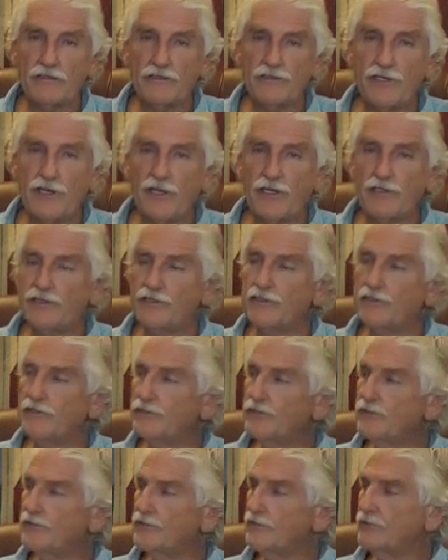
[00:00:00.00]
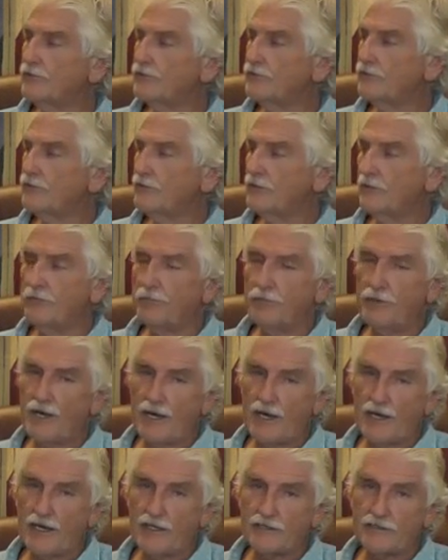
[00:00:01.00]
changes the
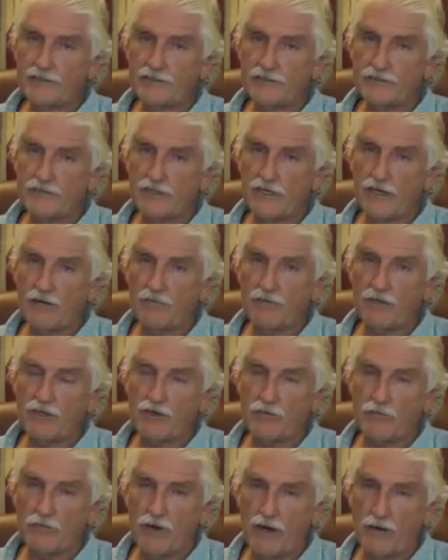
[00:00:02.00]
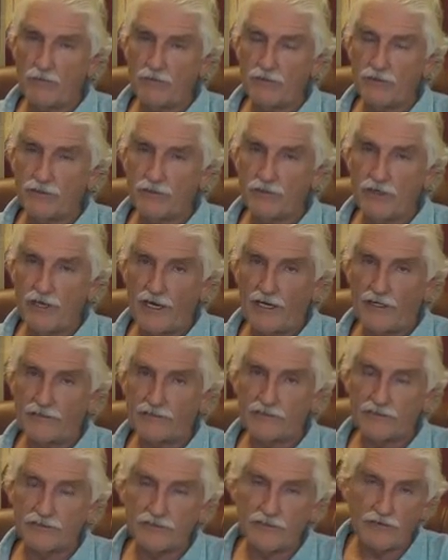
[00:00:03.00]
past, your mom and your
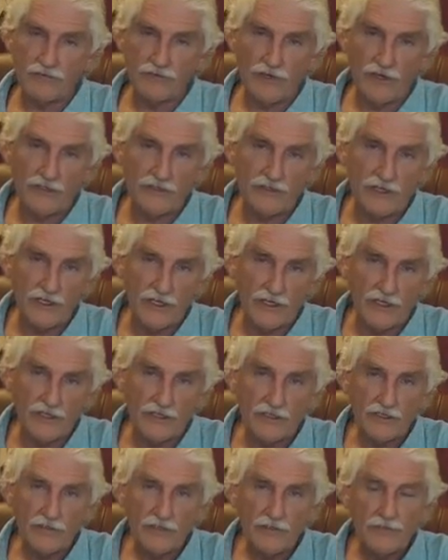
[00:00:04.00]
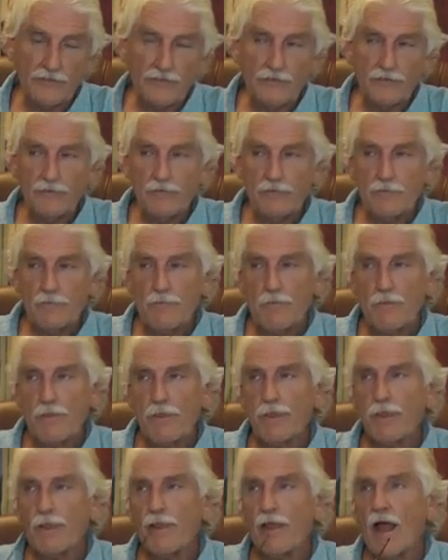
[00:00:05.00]
dad's and stuff like that.
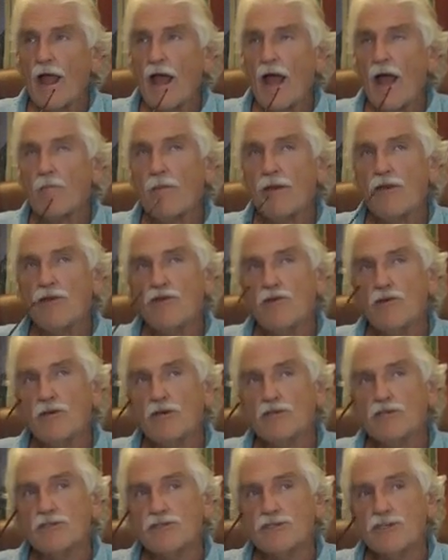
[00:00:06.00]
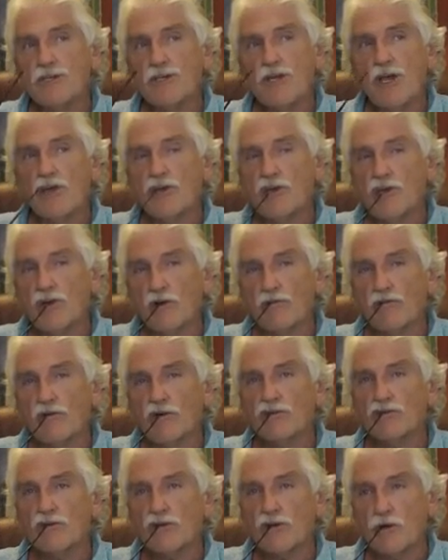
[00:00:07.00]
I mean, you can see a
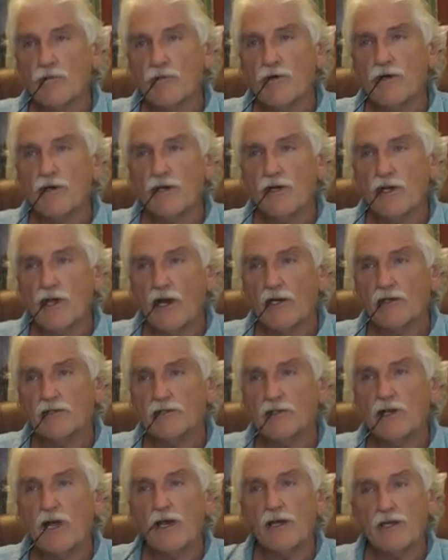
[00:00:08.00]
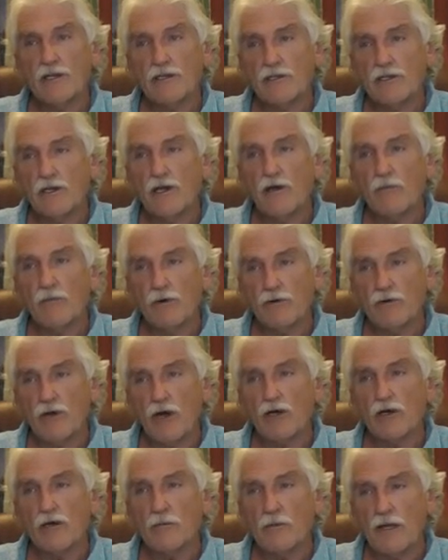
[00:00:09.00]
universal communication, like we were
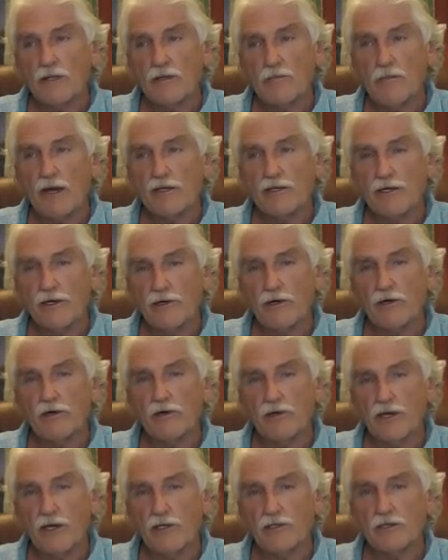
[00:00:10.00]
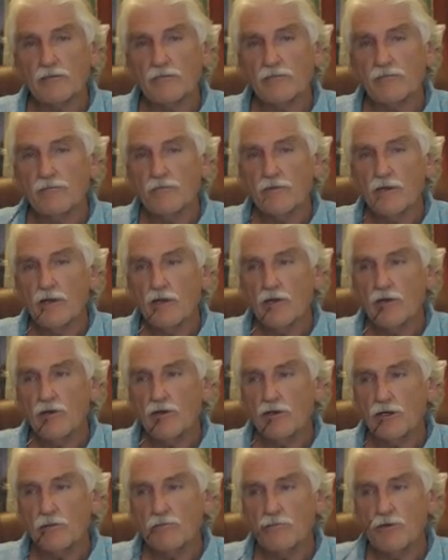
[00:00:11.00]
talking about the bacterial kingdom.
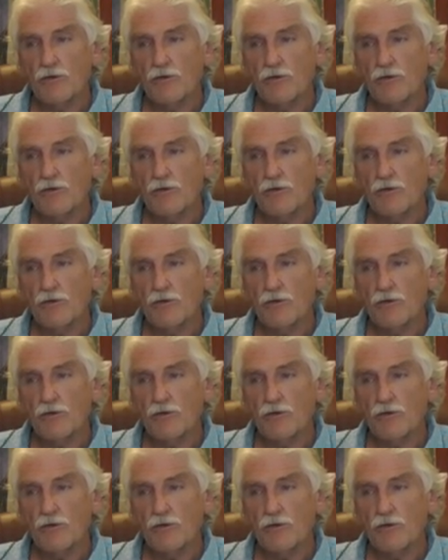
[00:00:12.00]
You can